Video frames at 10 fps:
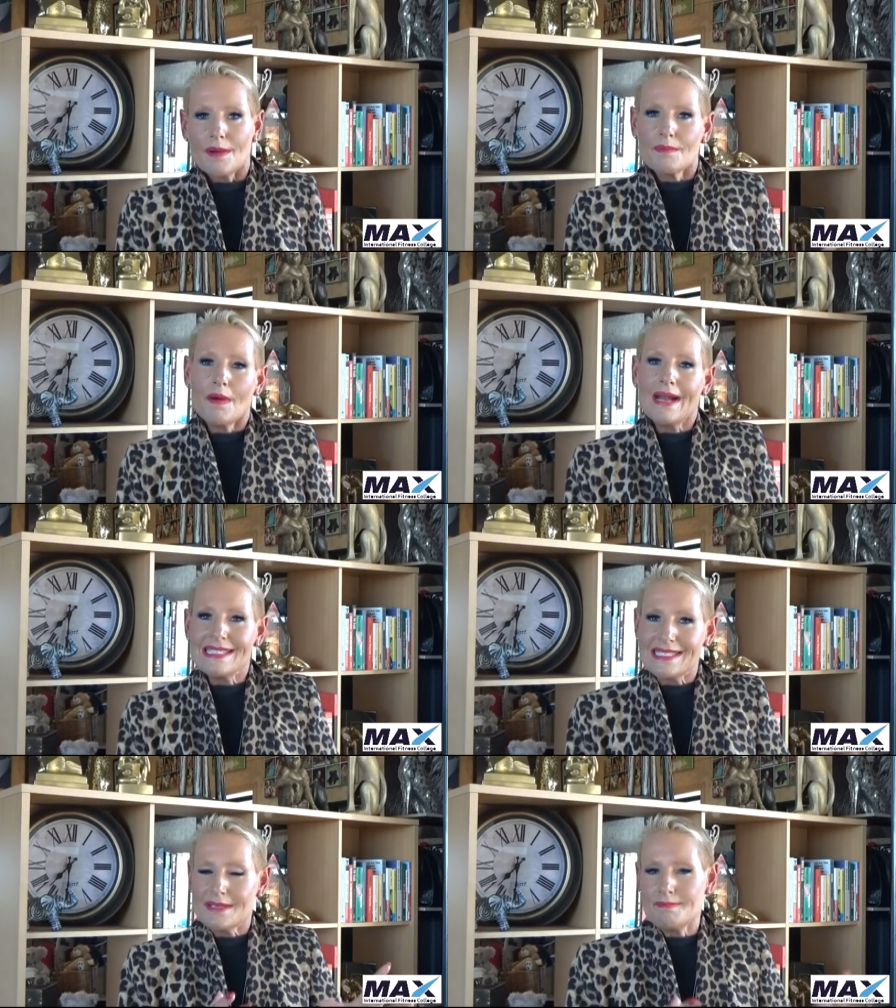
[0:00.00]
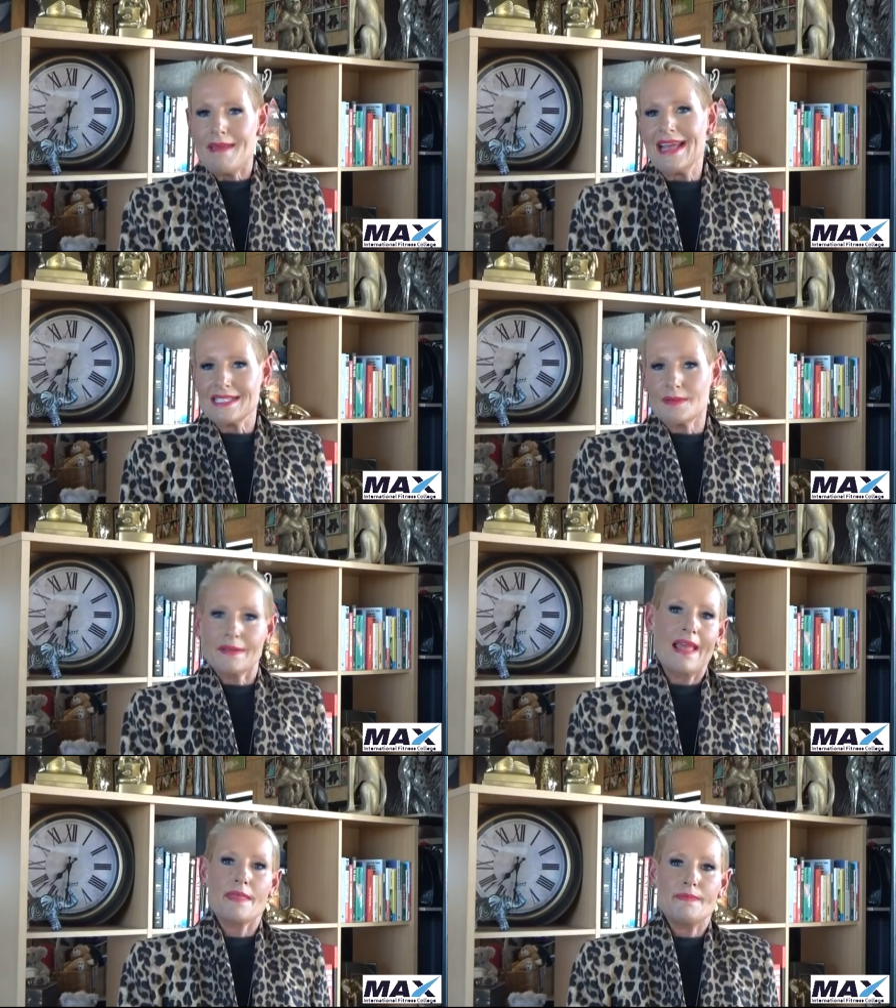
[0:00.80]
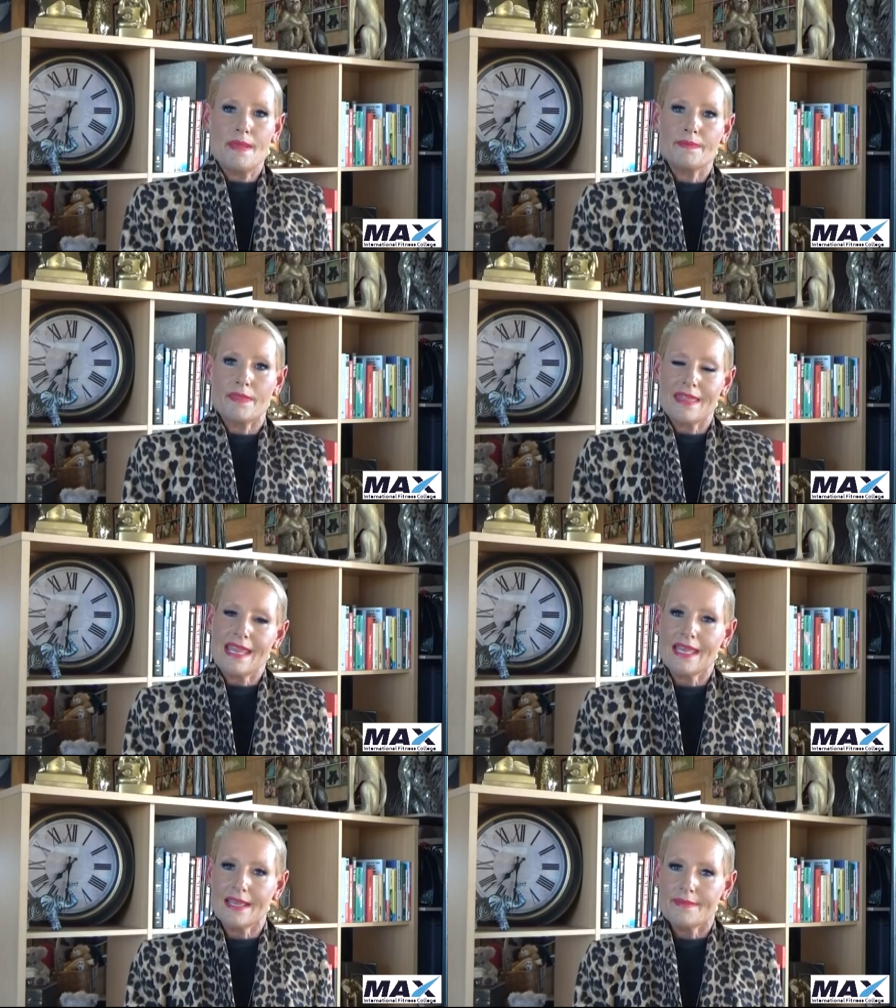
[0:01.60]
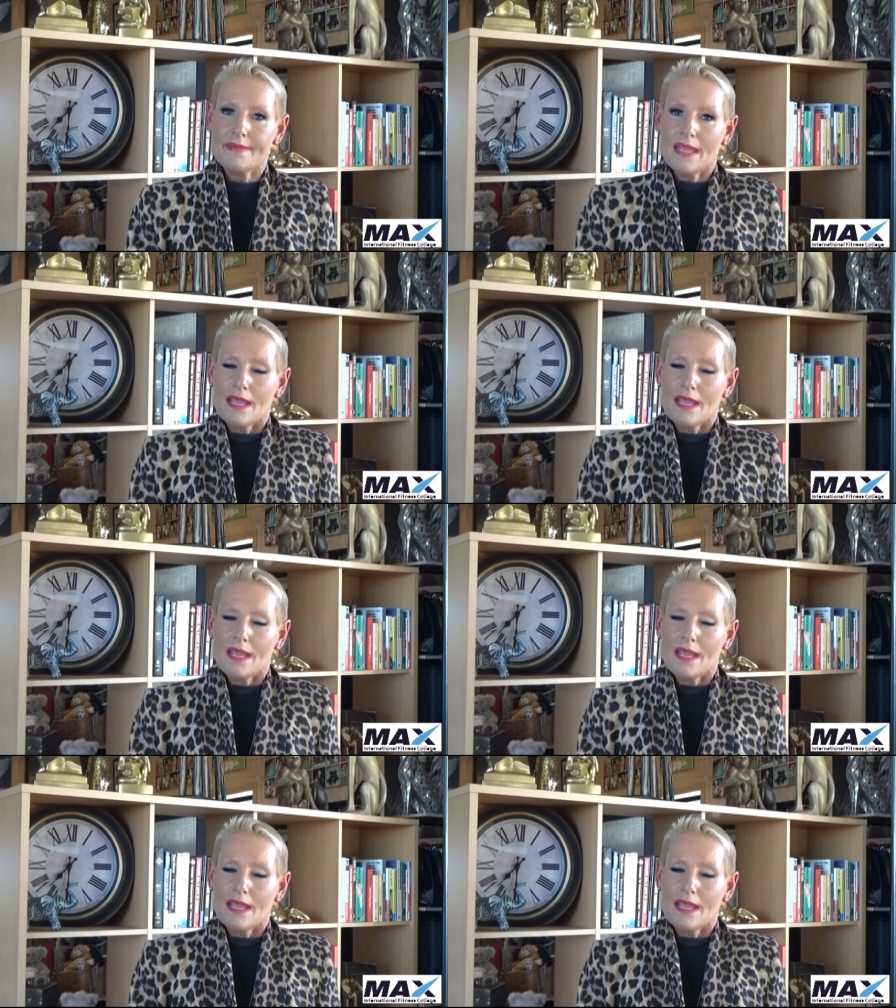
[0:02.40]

Why does it matter what other people think?